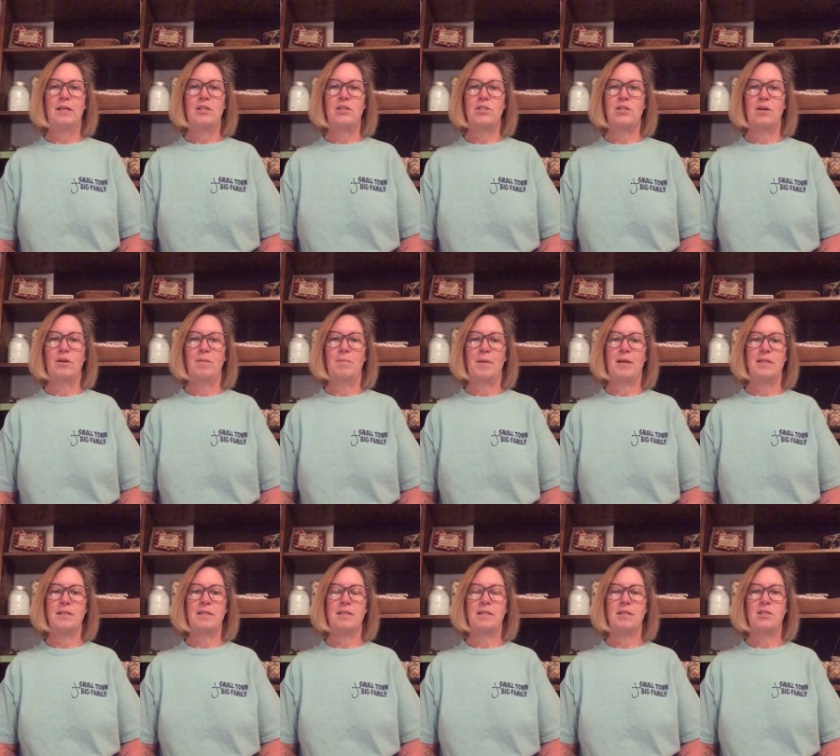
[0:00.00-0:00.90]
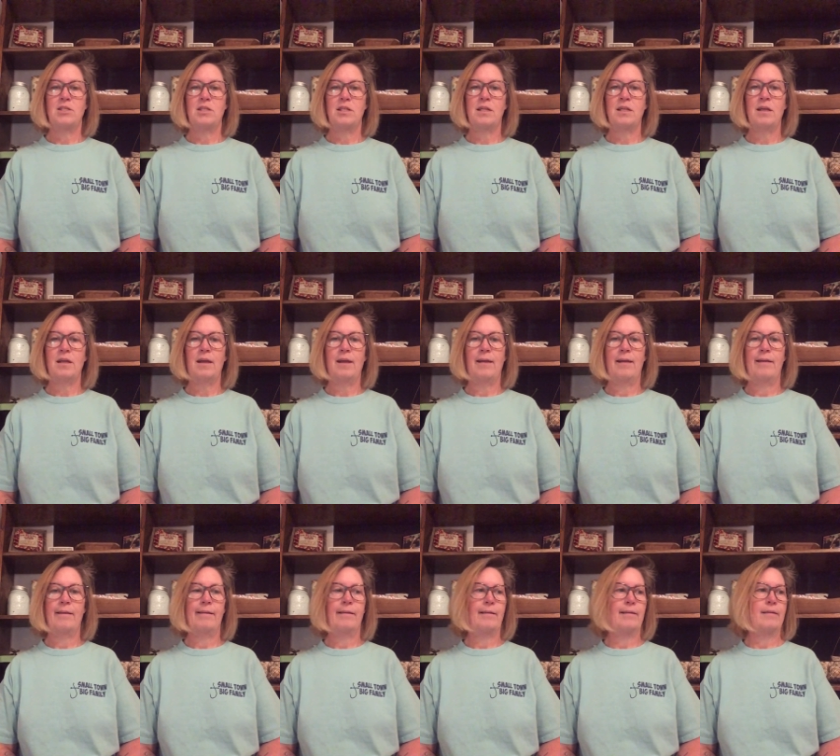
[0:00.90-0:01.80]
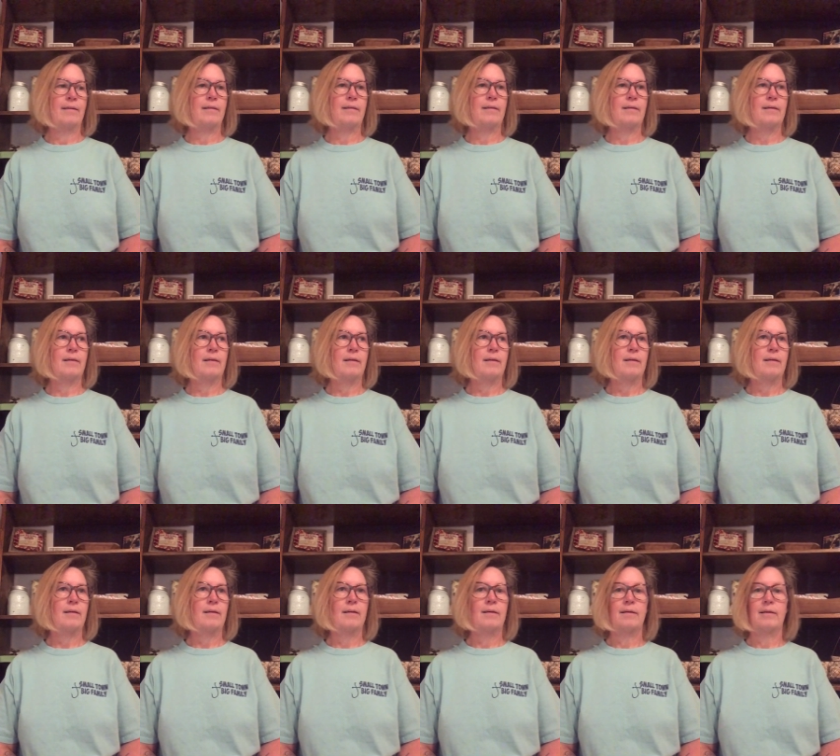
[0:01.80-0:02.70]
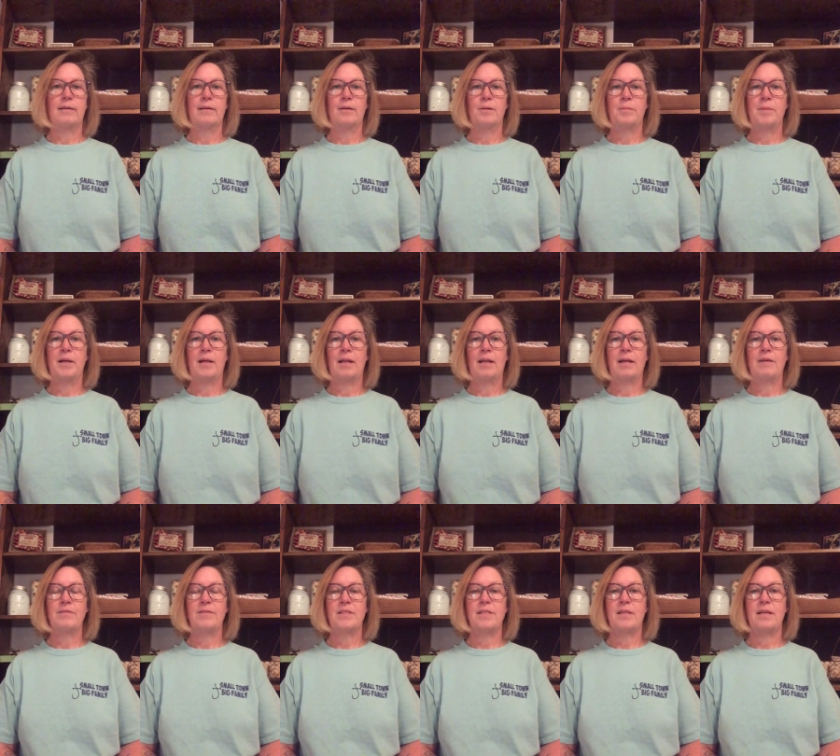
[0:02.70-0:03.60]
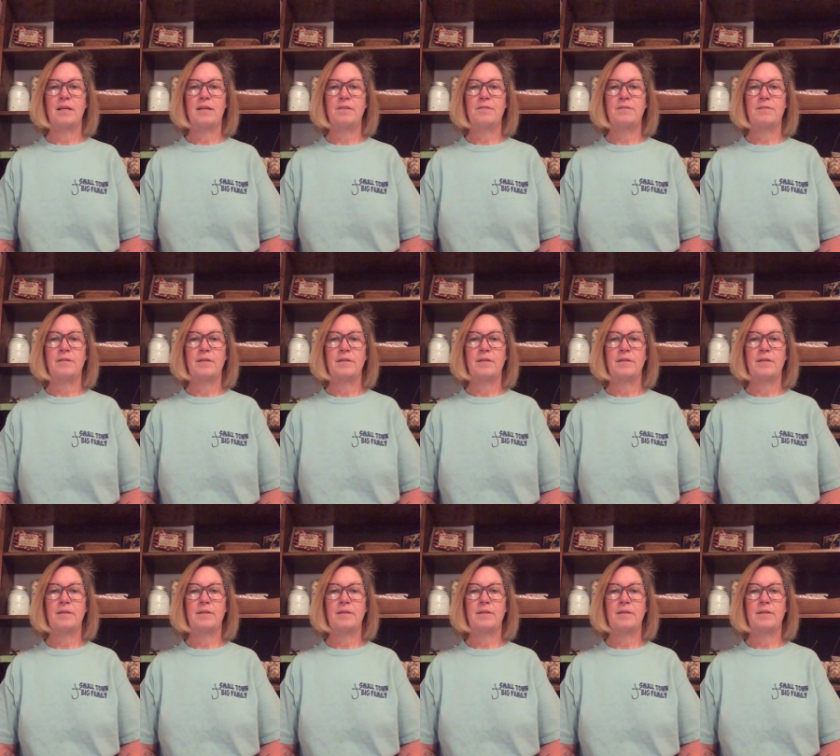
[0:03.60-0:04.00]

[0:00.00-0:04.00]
sharing my stitching and a little bit of life stuff.